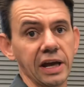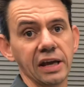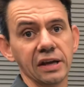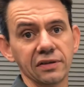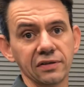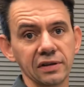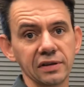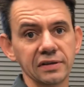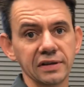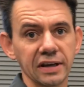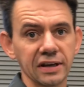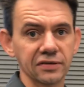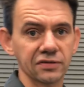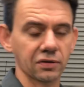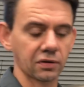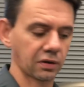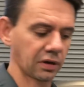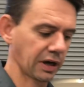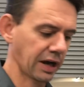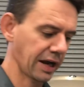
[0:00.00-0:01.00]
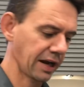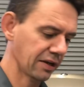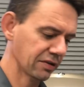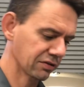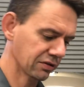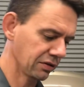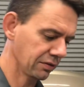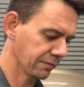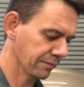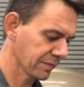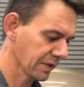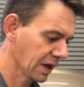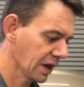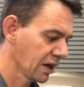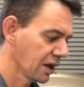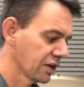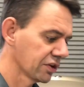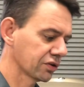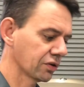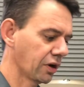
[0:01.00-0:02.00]
ASE tests are going to ask you.
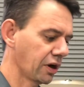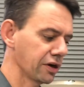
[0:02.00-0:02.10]
So